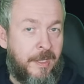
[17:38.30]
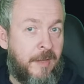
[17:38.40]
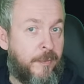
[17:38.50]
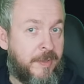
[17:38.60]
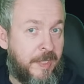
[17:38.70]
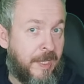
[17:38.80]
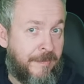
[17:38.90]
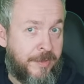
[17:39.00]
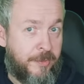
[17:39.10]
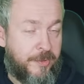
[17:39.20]
If you still
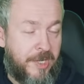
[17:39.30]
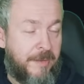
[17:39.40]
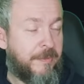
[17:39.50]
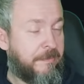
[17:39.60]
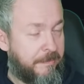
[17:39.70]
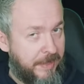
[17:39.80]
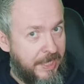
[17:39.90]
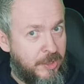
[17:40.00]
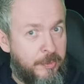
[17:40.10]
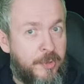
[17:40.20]
haven't subscribed,
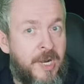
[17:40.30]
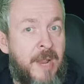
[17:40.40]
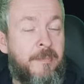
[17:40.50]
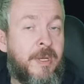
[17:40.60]
please subscribe,